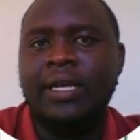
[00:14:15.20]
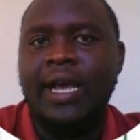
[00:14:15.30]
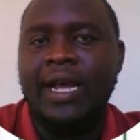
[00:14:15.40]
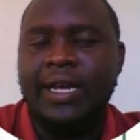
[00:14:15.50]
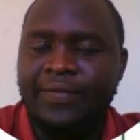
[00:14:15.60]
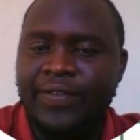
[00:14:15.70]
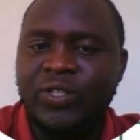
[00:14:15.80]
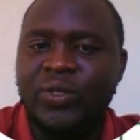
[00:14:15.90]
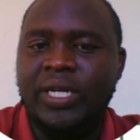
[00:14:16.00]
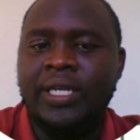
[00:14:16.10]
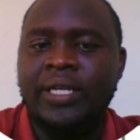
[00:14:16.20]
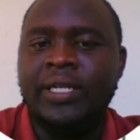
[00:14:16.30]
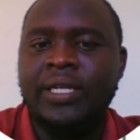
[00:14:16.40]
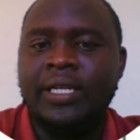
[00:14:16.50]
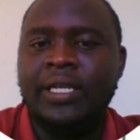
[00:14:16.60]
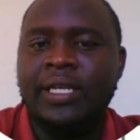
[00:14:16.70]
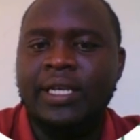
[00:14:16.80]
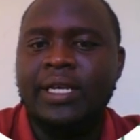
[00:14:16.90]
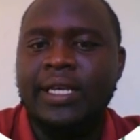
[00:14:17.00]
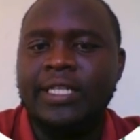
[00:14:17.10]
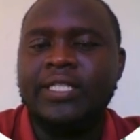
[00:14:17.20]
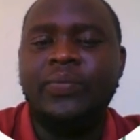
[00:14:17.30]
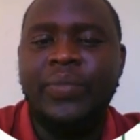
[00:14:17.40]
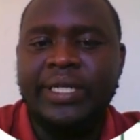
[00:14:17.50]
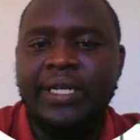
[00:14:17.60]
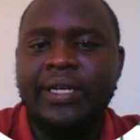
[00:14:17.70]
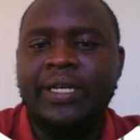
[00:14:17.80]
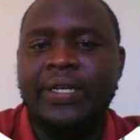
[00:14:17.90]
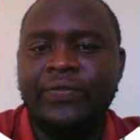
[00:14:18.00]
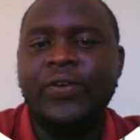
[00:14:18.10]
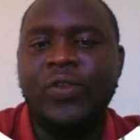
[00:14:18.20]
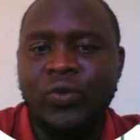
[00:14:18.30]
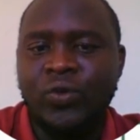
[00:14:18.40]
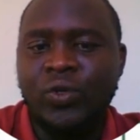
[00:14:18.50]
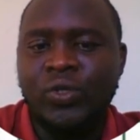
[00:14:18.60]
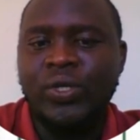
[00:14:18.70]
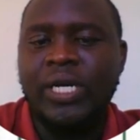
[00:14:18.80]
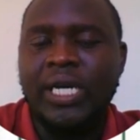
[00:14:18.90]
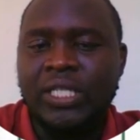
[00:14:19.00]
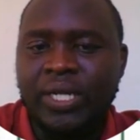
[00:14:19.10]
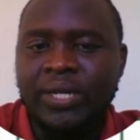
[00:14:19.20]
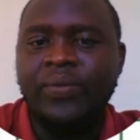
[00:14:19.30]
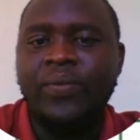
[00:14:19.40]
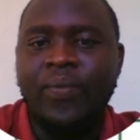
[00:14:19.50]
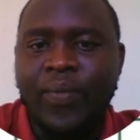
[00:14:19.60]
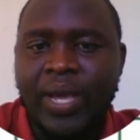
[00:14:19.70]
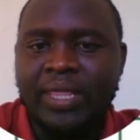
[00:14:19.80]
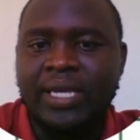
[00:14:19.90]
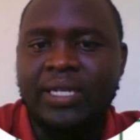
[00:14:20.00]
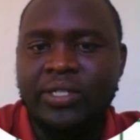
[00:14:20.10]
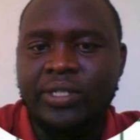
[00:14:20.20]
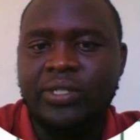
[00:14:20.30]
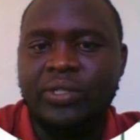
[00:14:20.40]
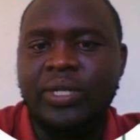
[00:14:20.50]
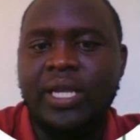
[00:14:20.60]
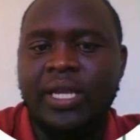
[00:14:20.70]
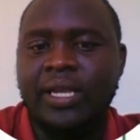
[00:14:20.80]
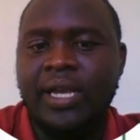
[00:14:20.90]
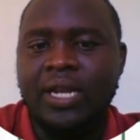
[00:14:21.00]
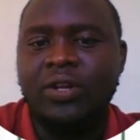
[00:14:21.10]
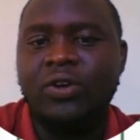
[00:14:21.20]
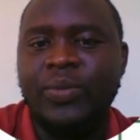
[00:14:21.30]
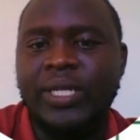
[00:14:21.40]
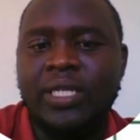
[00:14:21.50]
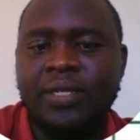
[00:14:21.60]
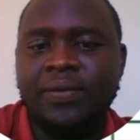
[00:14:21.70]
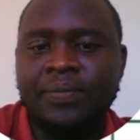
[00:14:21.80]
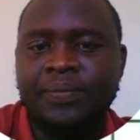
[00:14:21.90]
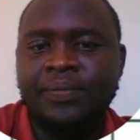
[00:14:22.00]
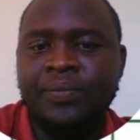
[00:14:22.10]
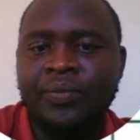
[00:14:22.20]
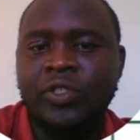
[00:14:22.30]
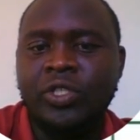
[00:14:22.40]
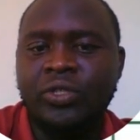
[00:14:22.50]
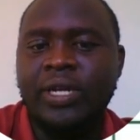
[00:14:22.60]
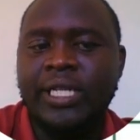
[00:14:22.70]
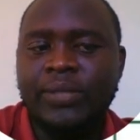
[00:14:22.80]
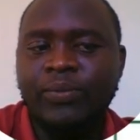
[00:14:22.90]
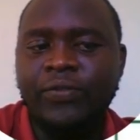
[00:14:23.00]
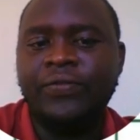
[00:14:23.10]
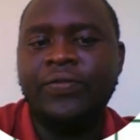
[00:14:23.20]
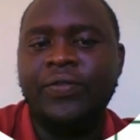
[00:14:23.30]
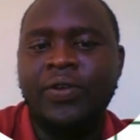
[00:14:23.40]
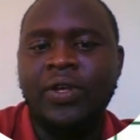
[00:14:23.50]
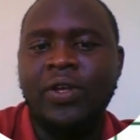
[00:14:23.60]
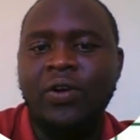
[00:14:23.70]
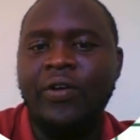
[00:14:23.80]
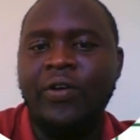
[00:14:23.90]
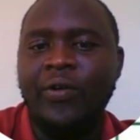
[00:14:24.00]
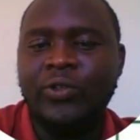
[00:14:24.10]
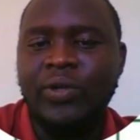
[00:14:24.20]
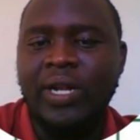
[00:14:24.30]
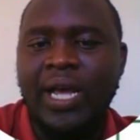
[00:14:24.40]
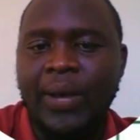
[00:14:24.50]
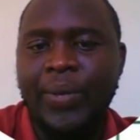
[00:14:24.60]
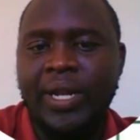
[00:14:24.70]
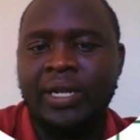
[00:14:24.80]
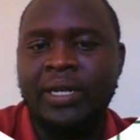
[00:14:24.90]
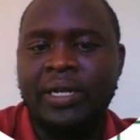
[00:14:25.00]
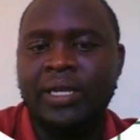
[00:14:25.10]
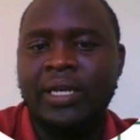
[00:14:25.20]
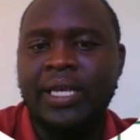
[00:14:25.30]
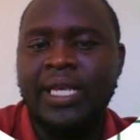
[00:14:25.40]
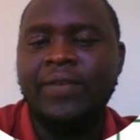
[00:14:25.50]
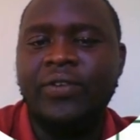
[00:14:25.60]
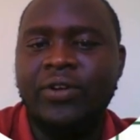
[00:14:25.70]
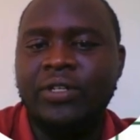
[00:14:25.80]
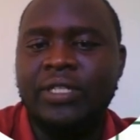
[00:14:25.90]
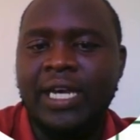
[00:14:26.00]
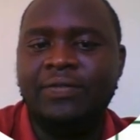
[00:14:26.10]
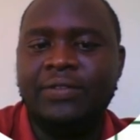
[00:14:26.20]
and eventually it's better for you to actually make that choice today and commit. So let's move on what will happen if you don't have